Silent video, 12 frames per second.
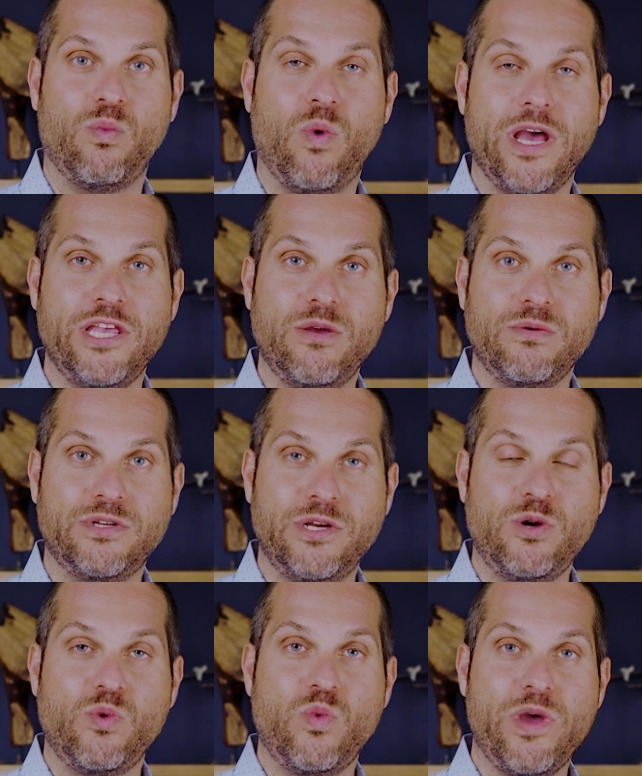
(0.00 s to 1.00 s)
what you
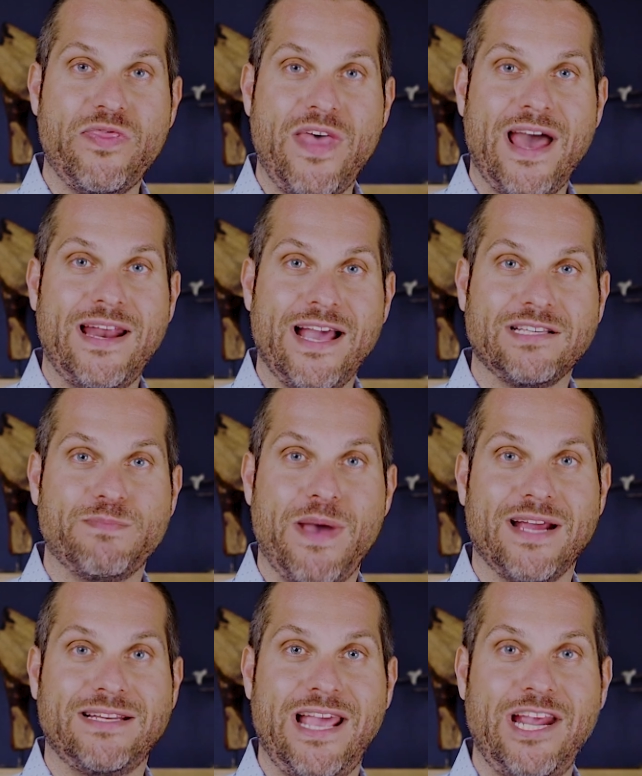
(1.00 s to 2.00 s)
do with that
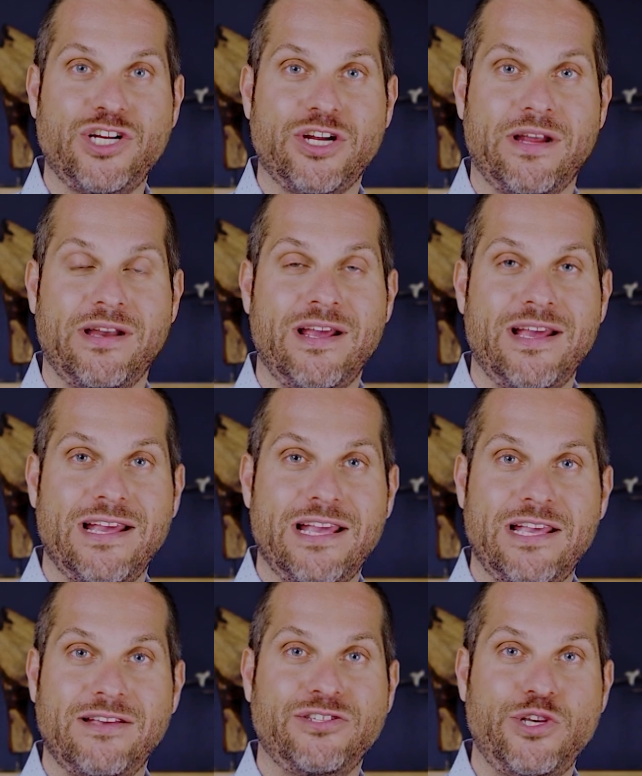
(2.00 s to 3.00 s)
expectation
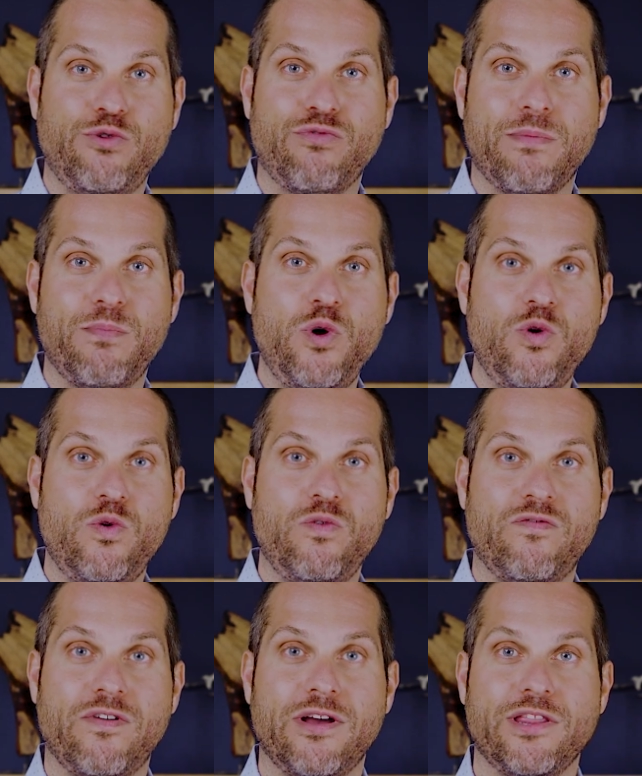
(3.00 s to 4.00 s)
is you
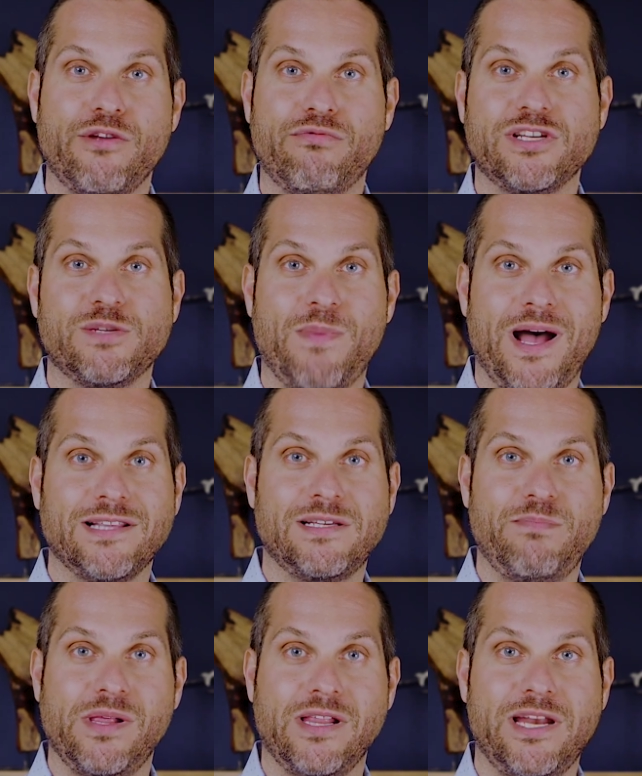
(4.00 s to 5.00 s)
remove the
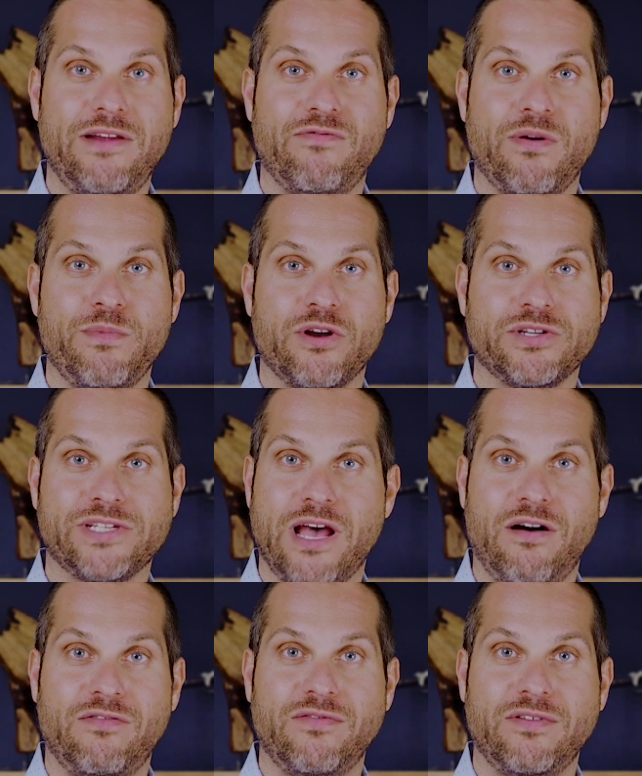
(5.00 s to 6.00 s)
responsibility from
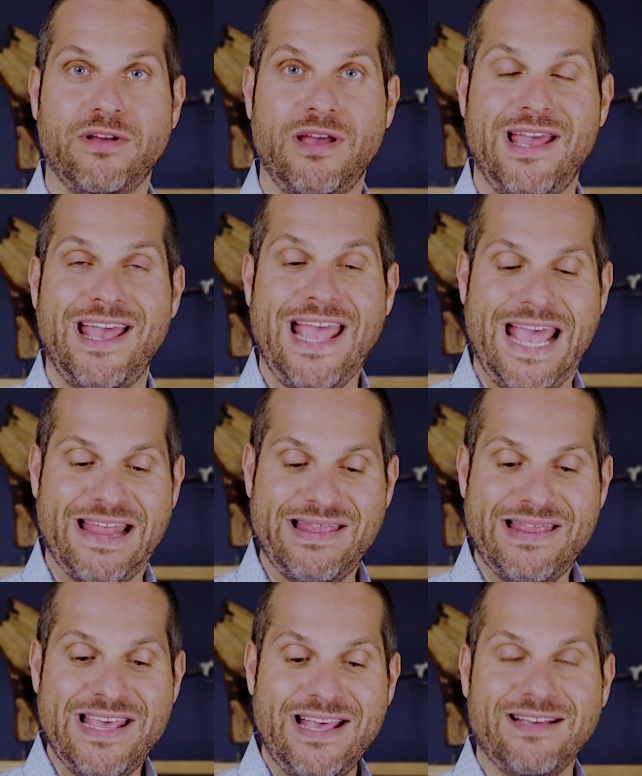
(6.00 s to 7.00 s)
yourself.
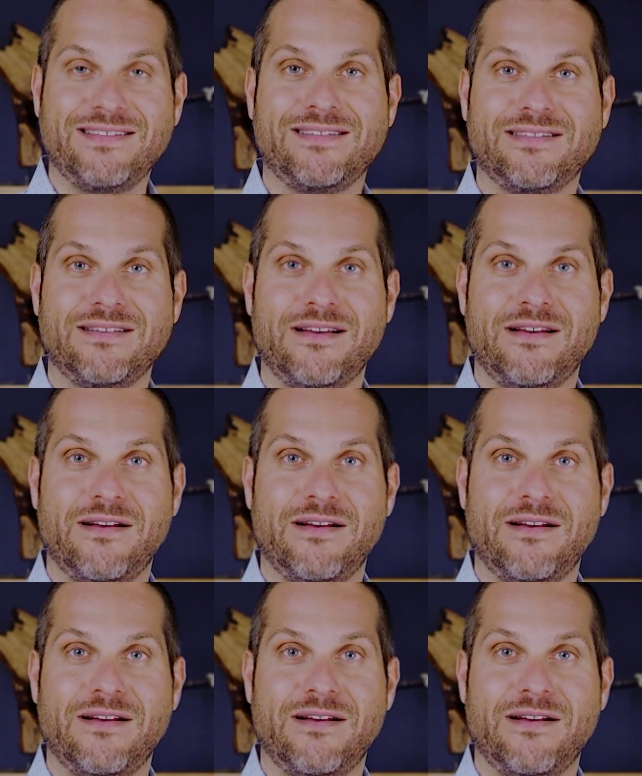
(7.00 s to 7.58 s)
And this